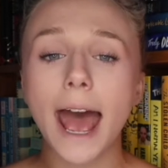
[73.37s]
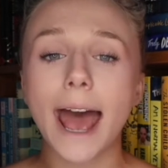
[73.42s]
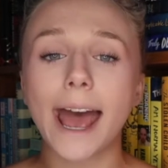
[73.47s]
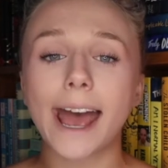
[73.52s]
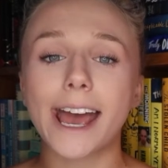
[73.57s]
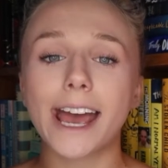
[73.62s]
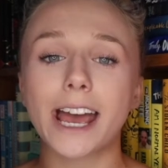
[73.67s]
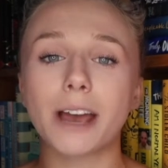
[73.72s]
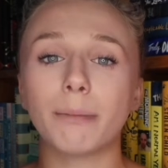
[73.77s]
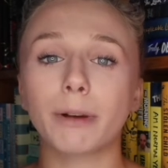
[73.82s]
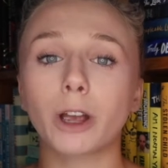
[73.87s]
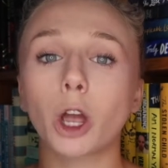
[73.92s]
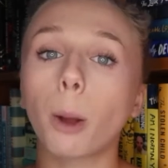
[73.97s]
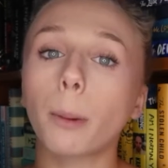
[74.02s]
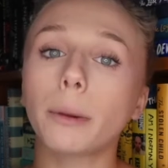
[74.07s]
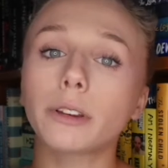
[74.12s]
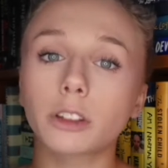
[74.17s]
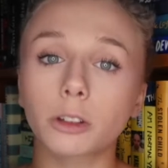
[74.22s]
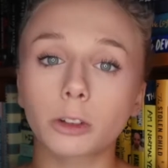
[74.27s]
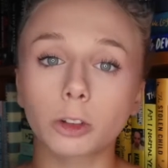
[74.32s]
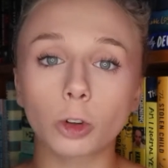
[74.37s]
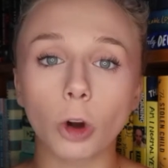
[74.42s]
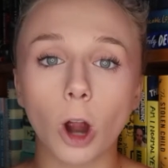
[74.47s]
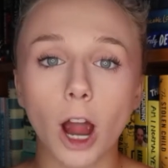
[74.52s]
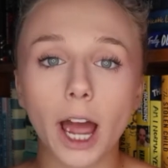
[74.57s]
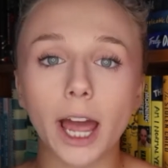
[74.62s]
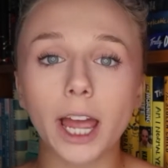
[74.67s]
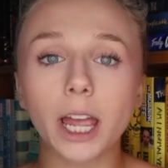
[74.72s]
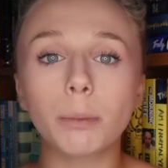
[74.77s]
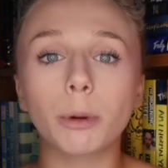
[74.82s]
Go and
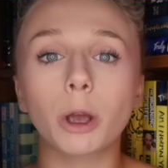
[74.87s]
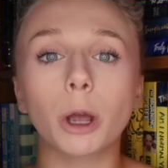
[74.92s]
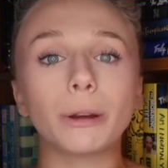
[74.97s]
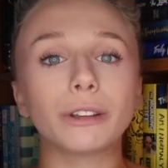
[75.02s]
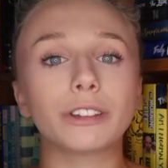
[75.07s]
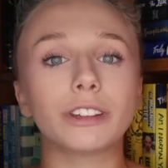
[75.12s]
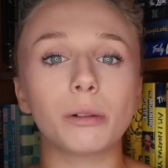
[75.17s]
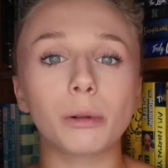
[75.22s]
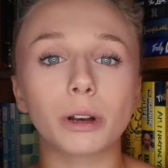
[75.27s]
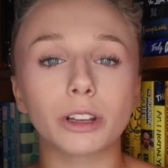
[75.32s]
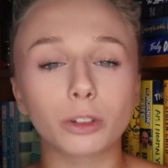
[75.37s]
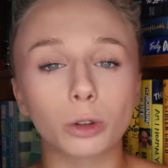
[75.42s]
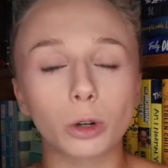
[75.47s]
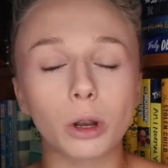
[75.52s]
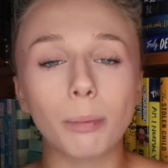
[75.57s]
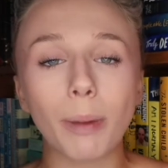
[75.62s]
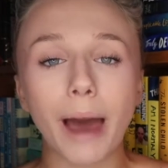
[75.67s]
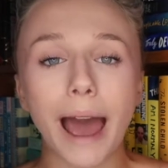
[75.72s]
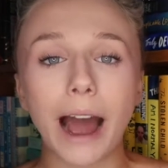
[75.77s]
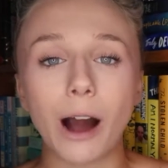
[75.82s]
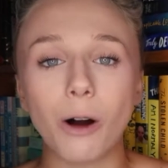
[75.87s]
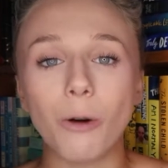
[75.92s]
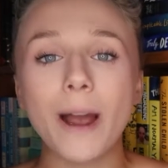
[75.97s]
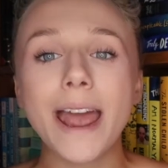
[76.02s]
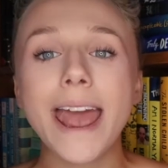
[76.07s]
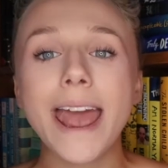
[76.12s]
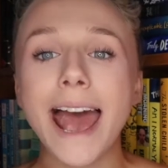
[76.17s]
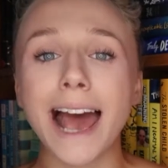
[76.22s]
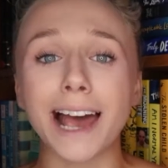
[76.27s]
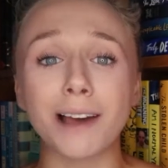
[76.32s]
subscribe, go and see what it's all about,
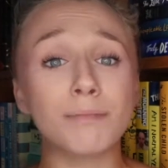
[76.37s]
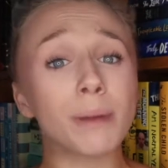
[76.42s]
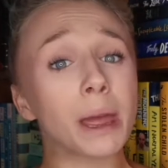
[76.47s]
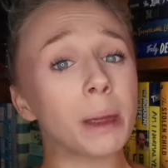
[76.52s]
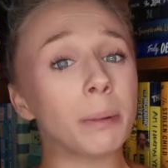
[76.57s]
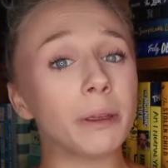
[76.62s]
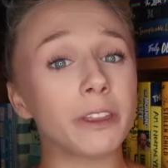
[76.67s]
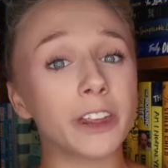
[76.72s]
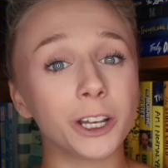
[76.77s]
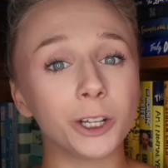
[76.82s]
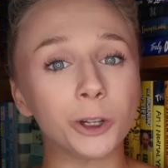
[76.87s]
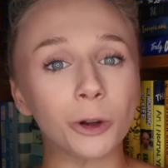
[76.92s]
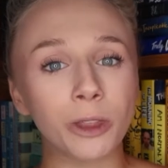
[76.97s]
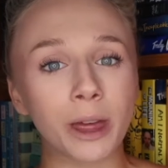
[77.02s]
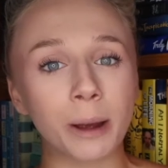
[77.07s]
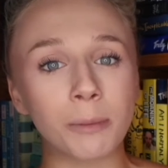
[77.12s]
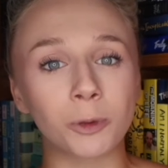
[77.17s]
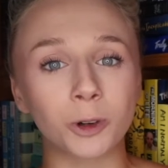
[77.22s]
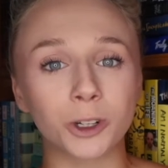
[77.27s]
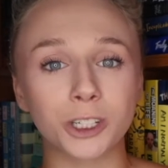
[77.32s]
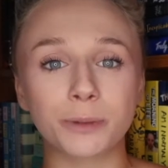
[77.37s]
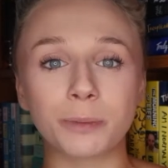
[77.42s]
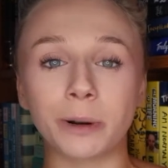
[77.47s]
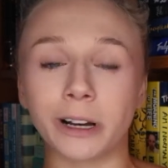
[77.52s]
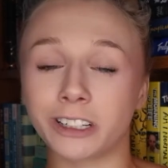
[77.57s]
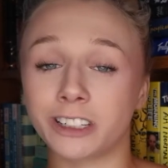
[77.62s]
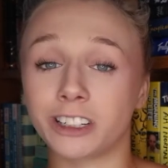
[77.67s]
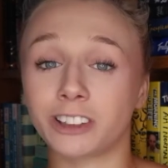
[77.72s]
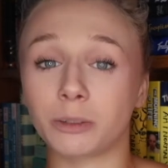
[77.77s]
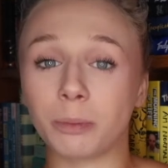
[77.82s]
and maybe then you'll then want to
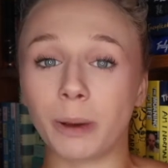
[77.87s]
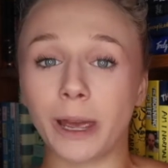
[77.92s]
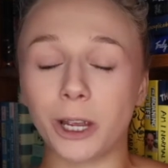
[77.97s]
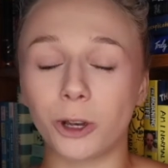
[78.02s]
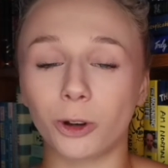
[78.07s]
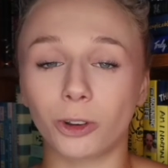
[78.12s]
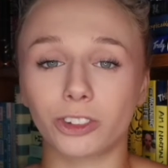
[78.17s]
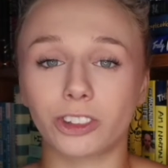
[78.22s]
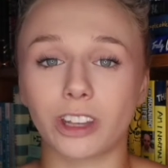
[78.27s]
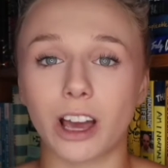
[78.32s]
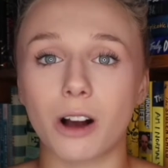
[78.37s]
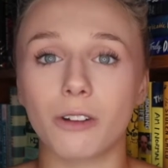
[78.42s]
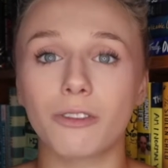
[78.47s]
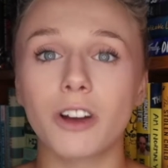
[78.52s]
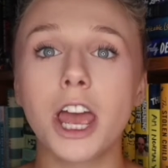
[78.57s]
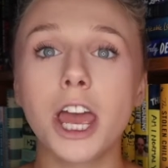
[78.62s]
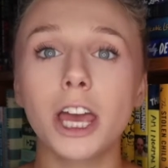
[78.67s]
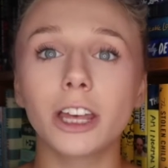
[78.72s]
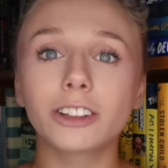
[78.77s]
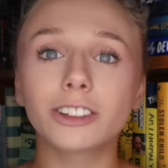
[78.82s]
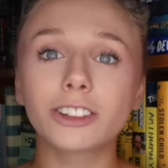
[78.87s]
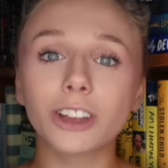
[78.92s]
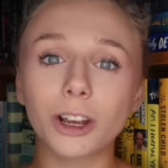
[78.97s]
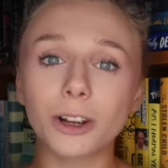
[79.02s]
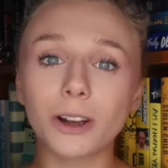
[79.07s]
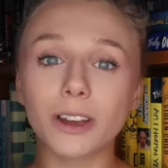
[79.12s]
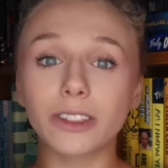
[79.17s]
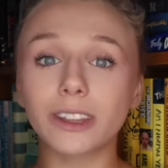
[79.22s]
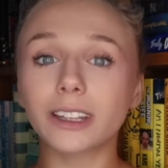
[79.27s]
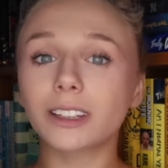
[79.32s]
participate yourself.
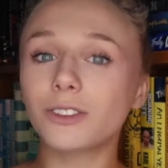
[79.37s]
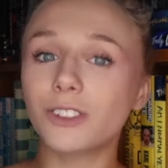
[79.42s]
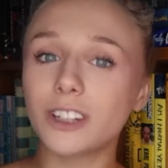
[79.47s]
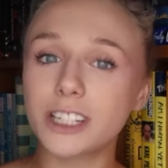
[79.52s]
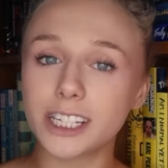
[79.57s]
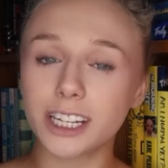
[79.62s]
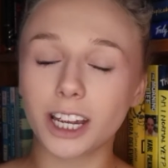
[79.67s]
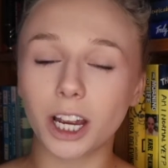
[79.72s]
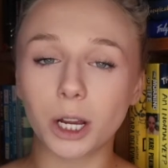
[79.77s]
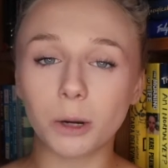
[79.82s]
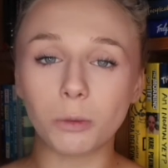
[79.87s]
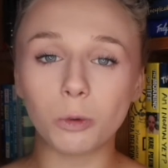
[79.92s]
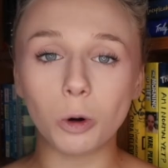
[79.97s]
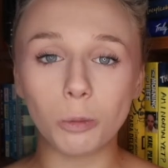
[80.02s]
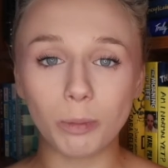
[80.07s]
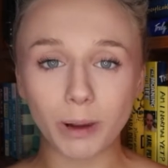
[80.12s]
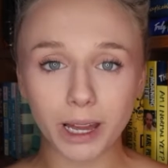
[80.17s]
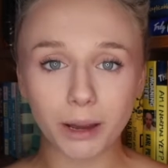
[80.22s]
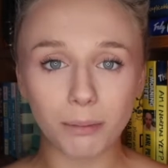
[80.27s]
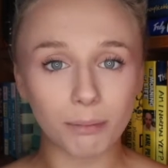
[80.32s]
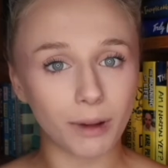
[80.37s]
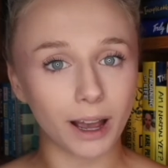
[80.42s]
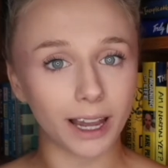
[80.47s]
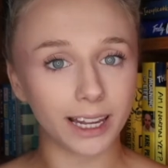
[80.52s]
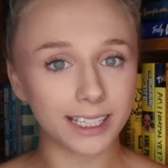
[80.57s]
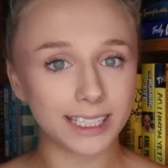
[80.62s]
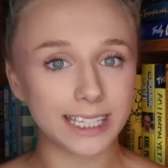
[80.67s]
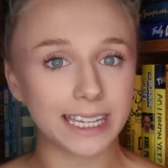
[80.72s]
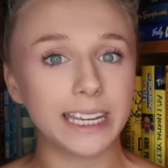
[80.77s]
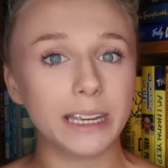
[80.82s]
So this video will be
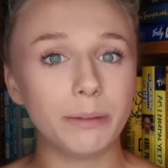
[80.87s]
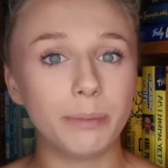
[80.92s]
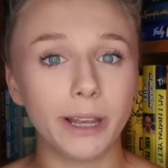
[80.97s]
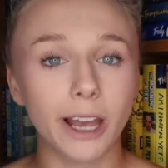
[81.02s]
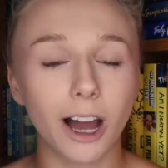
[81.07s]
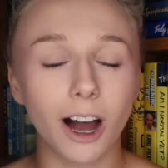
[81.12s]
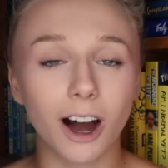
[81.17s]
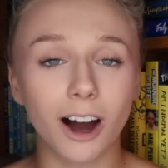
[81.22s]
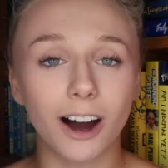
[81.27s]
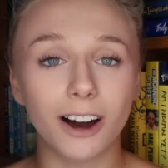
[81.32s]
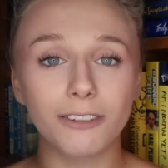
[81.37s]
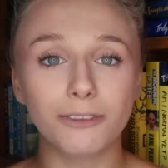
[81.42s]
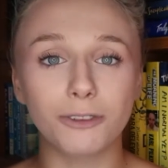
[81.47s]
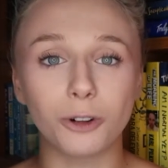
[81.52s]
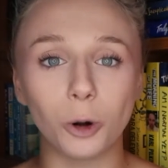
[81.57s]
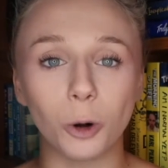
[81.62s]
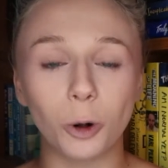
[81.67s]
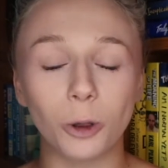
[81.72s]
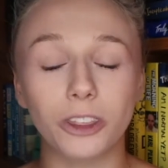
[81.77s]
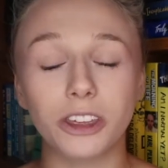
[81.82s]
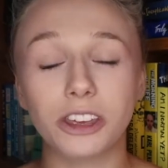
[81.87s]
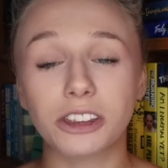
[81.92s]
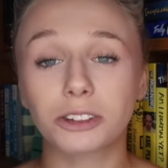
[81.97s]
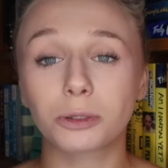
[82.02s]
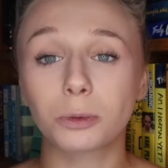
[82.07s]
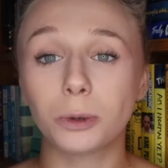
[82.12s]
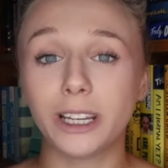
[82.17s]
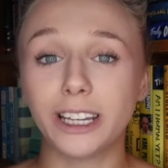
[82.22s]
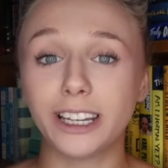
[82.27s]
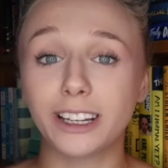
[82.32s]
my TBR for
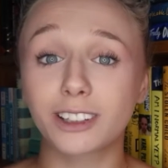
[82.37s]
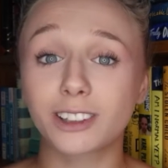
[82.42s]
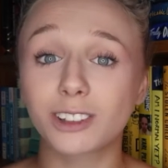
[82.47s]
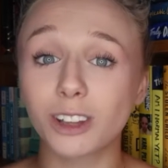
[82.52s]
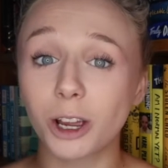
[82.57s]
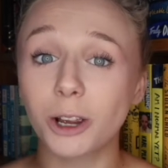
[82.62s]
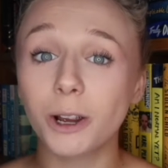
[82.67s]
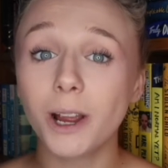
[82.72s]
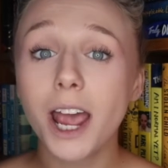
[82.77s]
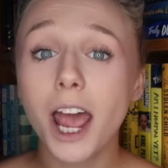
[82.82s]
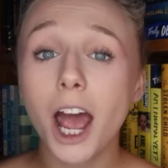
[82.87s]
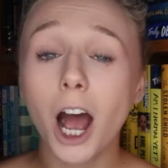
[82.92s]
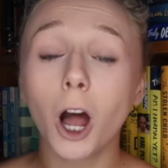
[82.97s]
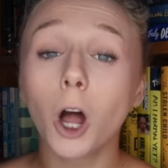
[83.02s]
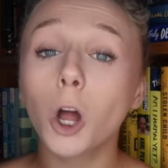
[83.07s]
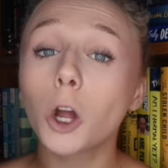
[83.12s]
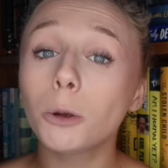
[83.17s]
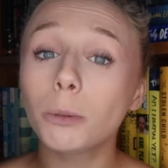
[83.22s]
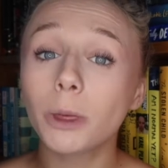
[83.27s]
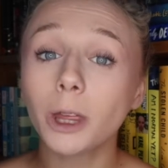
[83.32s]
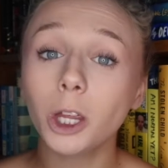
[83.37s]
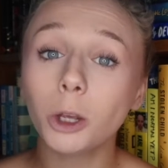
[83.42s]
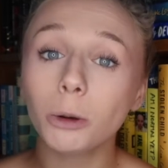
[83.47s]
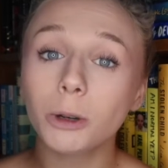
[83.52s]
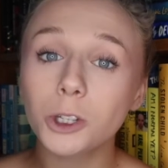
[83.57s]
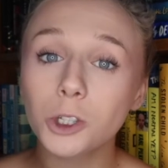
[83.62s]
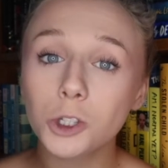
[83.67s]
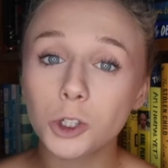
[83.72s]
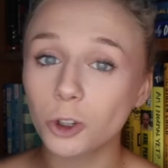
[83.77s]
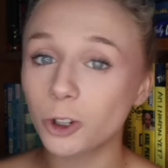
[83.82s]
this week. So I hope that you
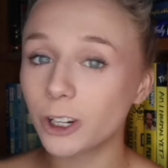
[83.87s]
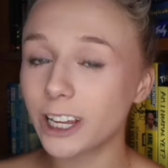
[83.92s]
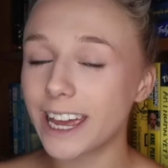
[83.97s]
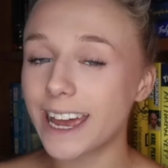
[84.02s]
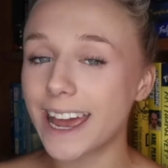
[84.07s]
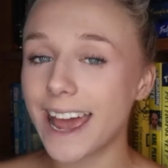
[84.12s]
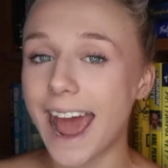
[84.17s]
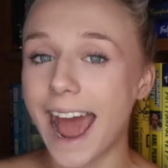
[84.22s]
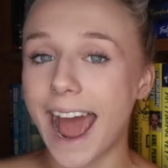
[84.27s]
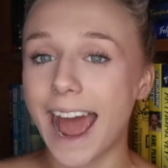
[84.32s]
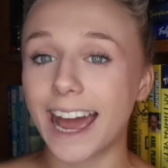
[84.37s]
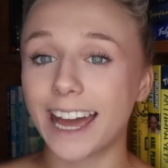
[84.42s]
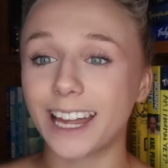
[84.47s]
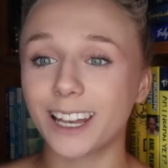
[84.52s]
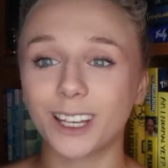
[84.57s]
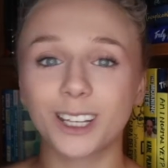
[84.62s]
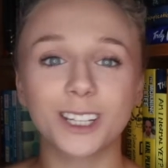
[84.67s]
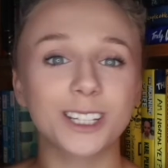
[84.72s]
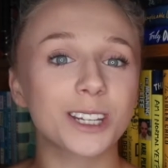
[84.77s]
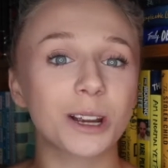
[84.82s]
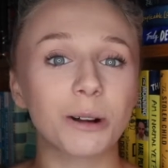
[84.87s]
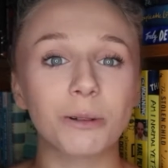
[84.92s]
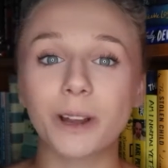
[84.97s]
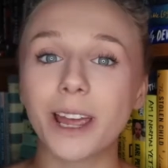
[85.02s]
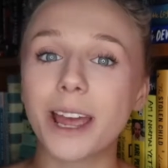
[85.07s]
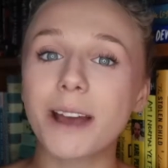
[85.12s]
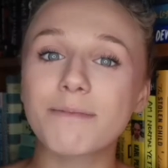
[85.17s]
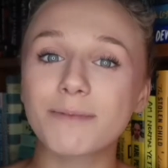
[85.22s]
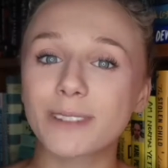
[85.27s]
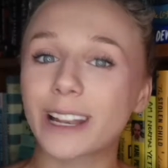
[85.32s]
enjoy it, and
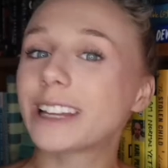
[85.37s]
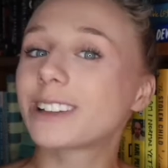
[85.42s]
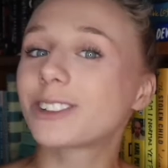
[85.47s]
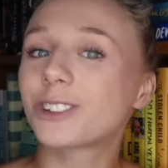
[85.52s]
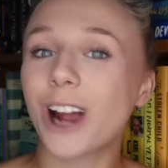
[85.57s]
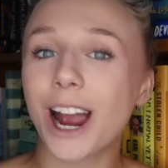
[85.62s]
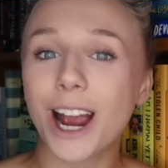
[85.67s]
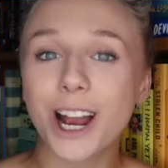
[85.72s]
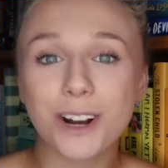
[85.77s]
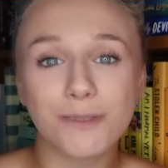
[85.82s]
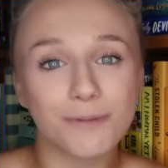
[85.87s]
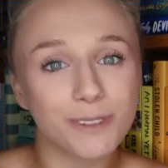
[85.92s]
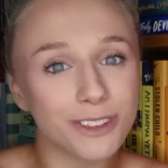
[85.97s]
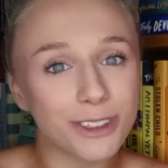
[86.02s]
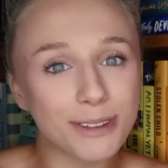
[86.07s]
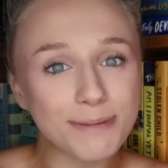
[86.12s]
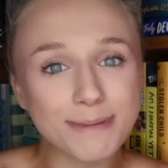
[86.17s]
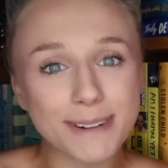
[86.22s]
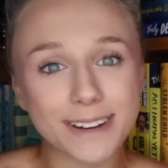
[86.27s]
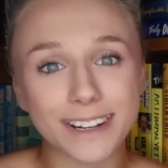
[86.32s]
yeah, let's crack on with the